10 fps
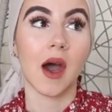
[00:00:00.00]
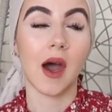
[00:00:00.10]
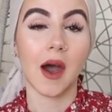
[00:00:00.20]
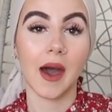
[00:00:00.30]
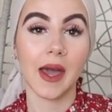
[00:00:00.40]

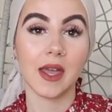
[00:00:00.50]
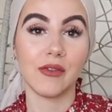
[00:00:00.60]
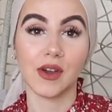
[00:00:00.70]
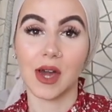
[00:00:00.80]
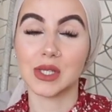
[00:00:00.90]
I,
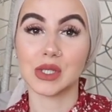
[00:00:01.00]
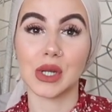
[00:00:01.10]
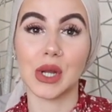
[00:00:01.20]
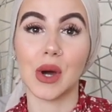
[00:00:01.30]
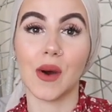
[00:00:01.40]
if you guys
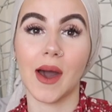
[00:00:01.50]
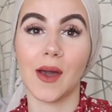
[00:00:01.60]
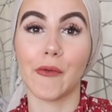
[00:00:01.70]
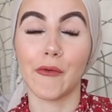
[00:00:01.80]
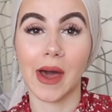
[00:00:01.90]
don't know,
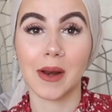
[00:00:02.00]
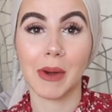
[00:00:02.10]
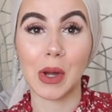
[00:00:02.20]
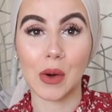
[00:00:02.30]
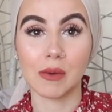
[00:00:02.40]
I run
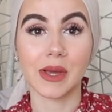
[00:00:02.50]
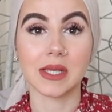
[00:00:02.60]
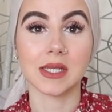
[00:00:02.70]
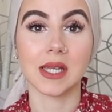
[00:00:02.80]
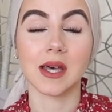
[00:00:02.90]
my own
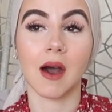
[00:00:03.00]
business.